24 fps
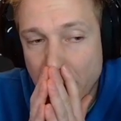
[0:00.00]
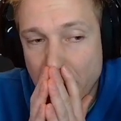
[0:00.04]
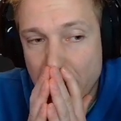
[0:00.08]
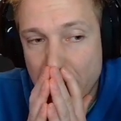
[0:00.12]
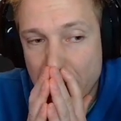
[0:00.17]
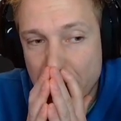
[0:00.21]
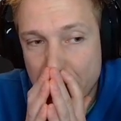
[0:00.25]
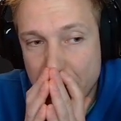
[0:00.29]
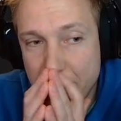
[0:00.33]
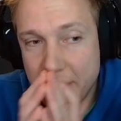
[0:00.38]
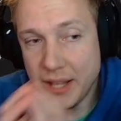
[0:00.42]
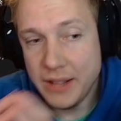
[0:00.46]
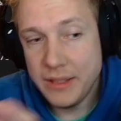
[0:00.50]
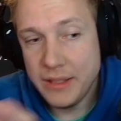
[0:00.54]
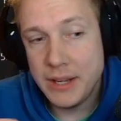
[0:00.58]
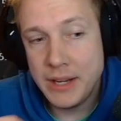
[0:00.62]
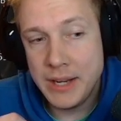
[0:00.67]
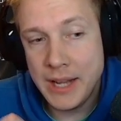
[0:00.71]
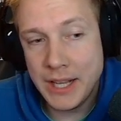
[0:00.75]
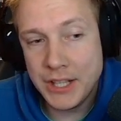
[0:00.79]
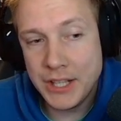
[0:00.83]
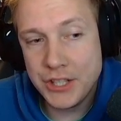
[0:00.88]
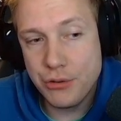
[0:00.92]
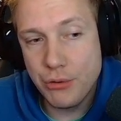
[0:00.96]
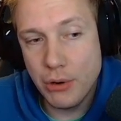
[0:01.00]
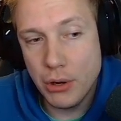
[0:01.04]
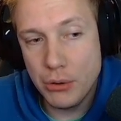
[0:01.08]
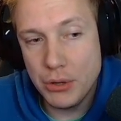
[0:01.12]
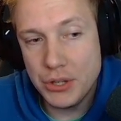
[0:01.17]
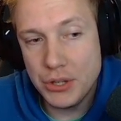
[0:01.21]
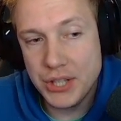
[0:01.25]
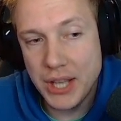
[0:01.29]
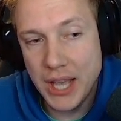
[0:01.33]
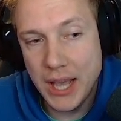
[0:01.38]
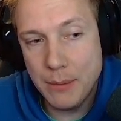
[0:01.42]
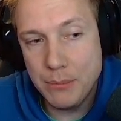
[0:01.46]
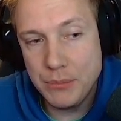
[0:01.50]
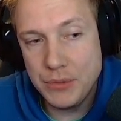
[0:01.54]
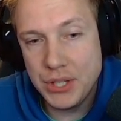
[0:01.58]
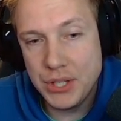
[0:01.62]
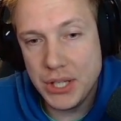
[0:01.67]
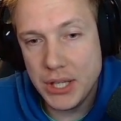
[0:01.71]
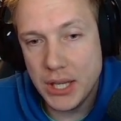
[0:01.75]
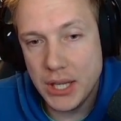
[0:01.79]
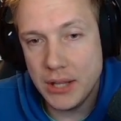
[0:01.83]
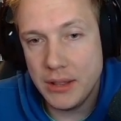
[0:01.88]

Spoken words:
then the next row is empty,